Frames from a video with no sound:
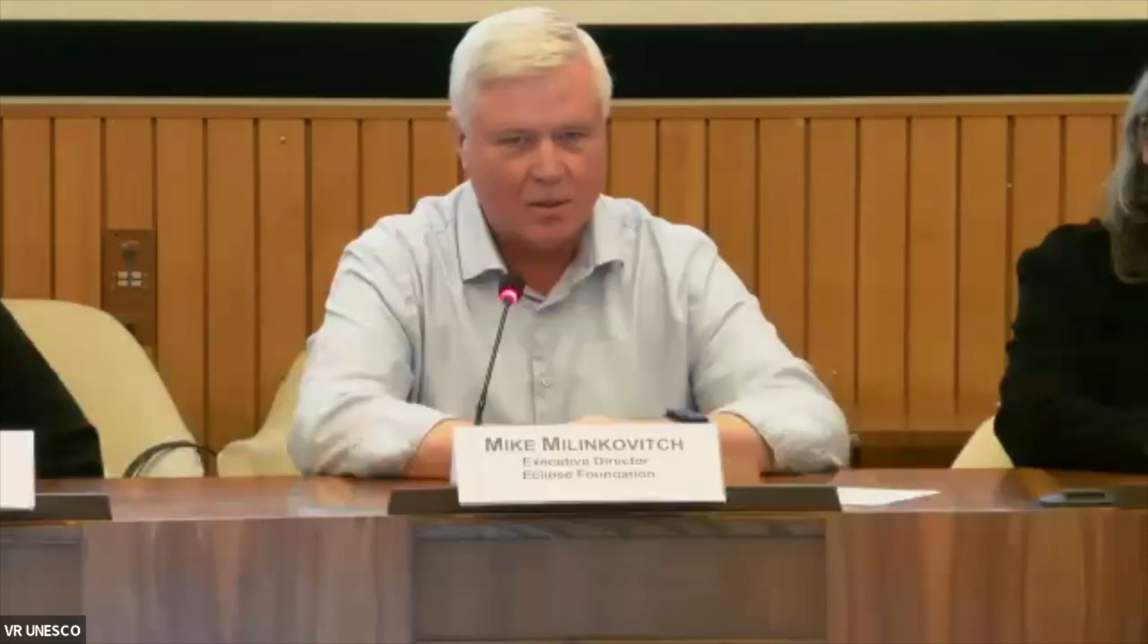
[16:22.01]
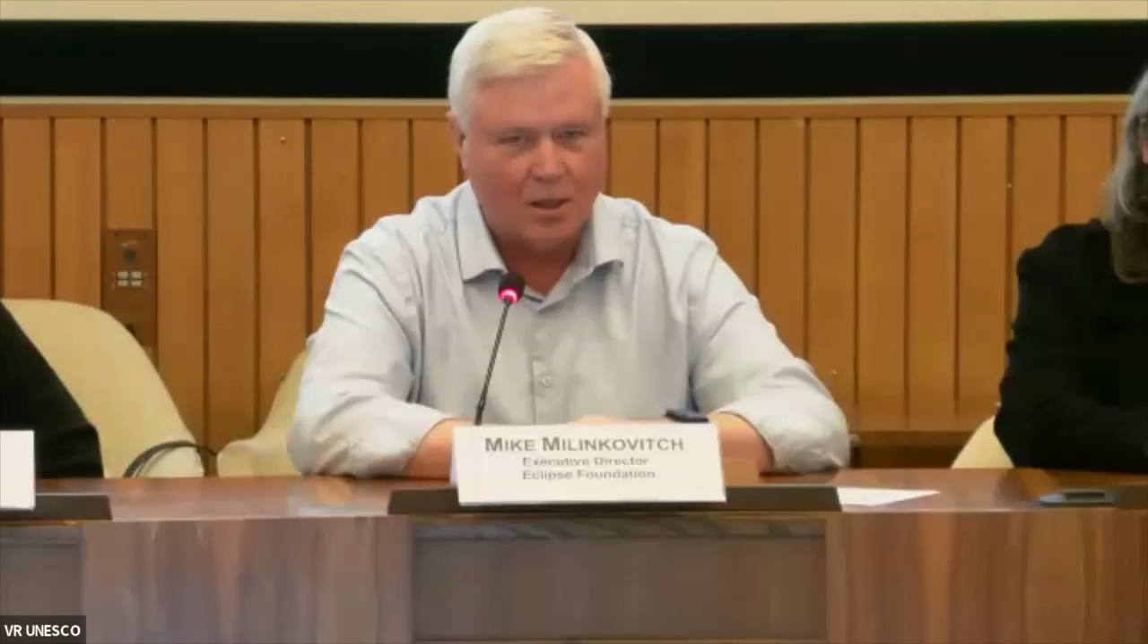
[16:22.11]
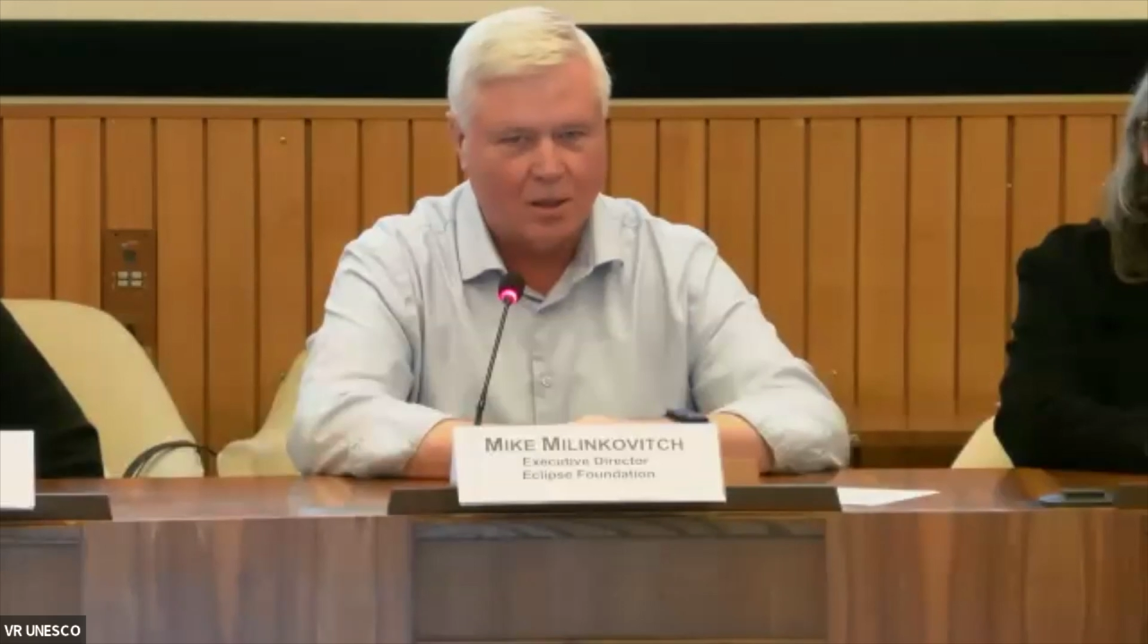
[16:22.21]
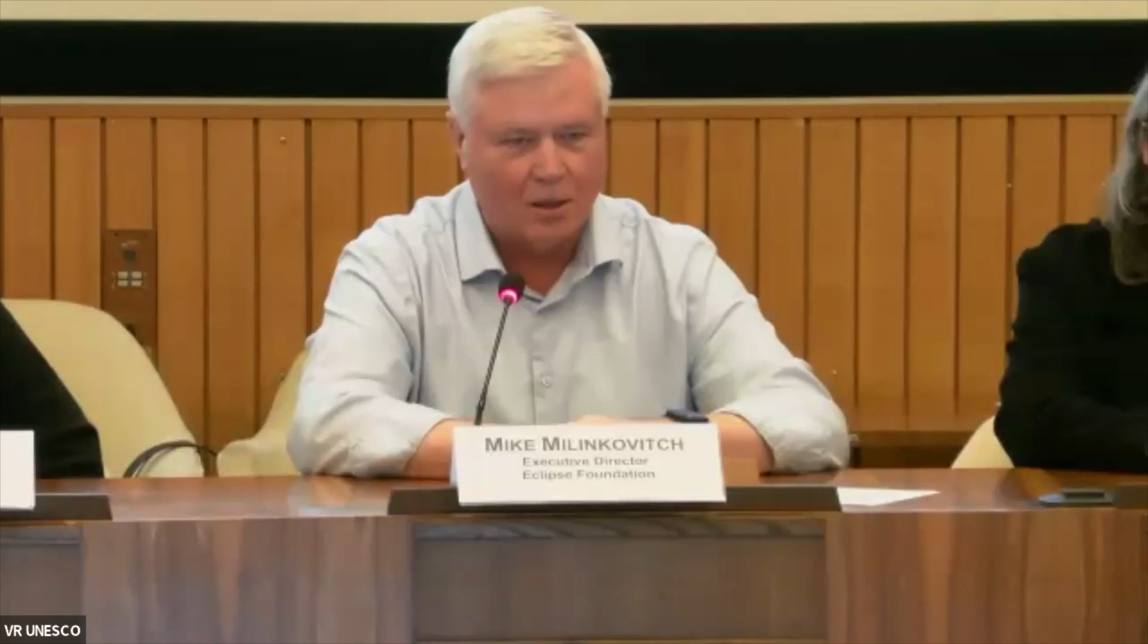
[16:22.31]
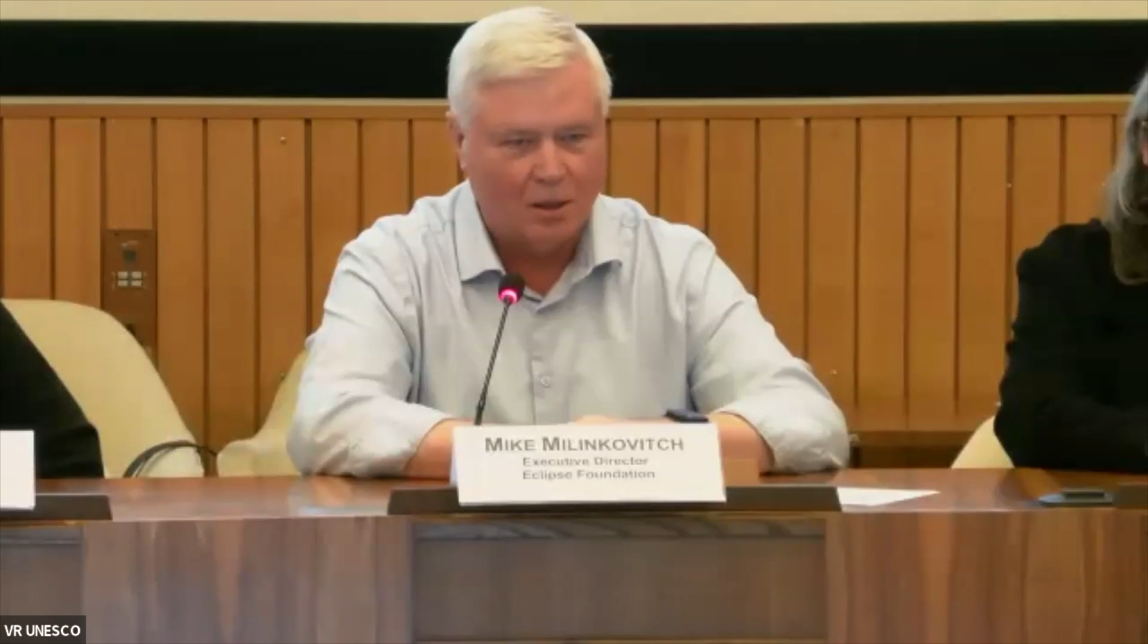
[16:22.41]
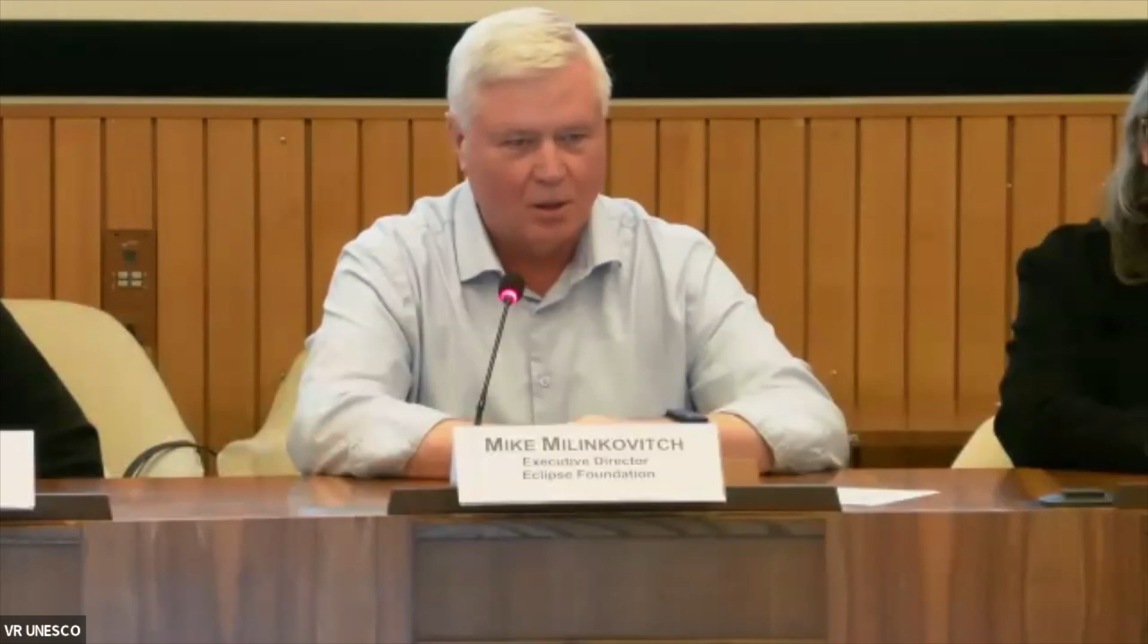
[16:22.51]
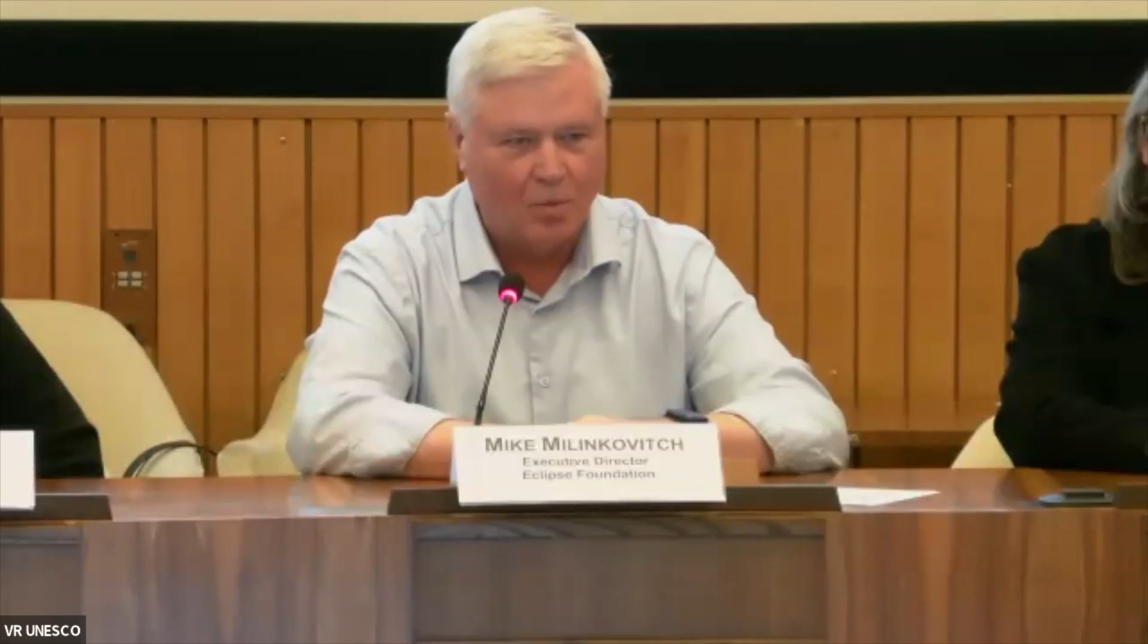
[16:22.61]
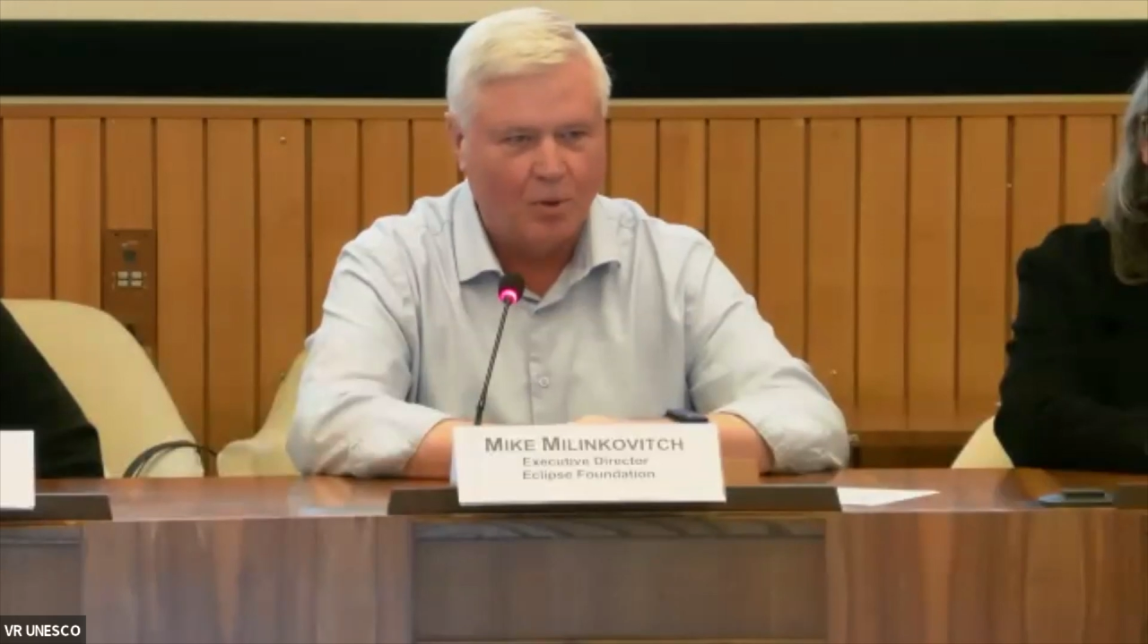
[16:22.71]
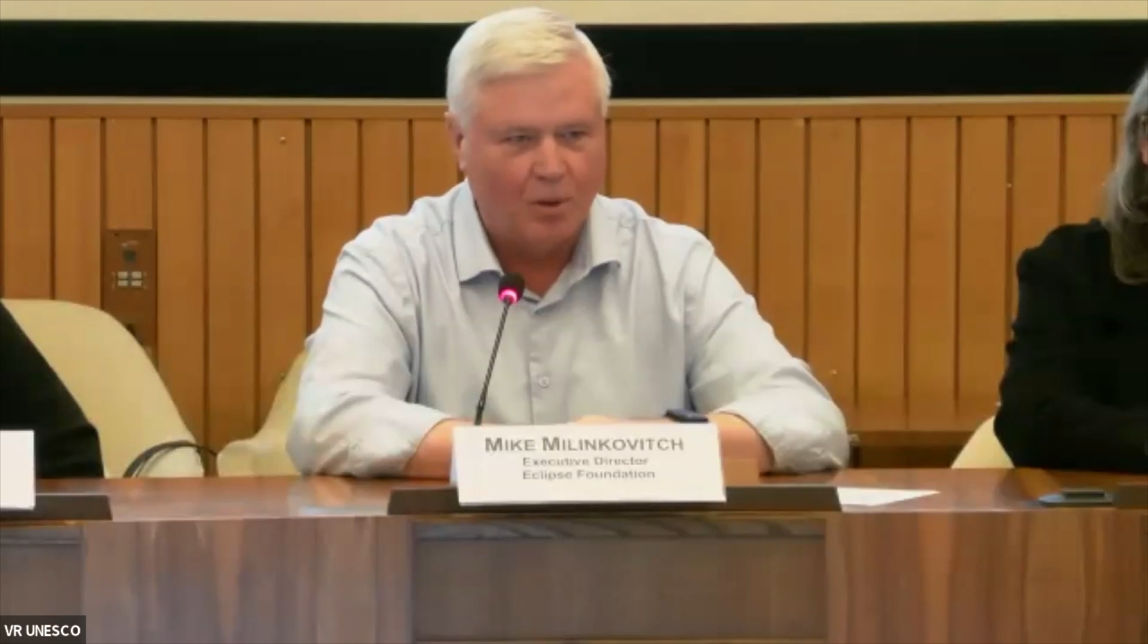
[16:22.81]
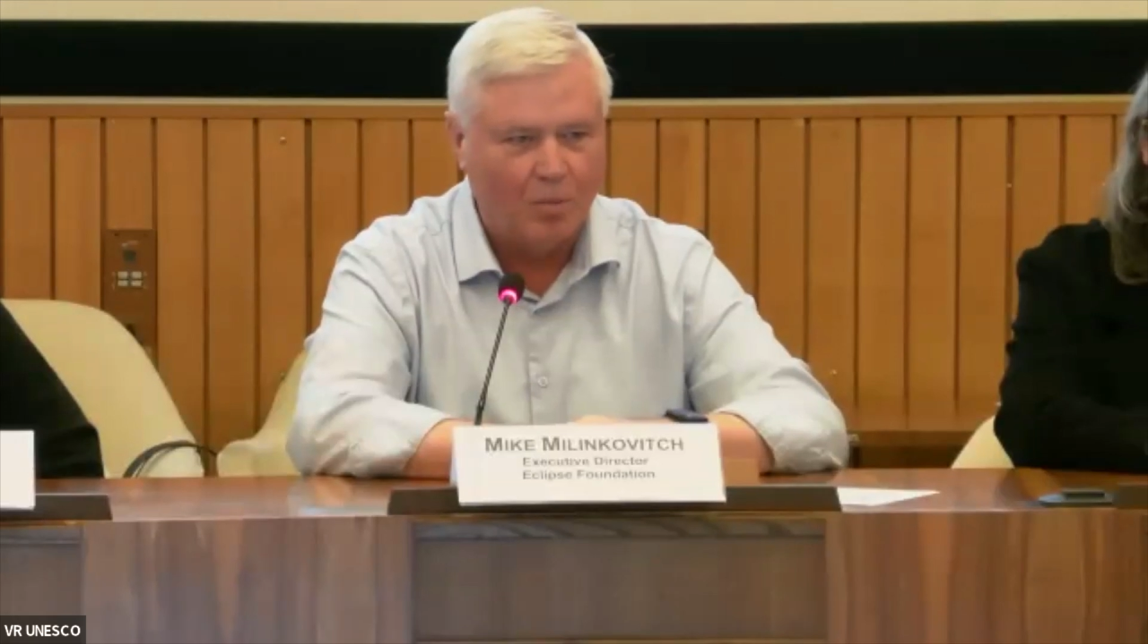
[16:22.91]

a little bit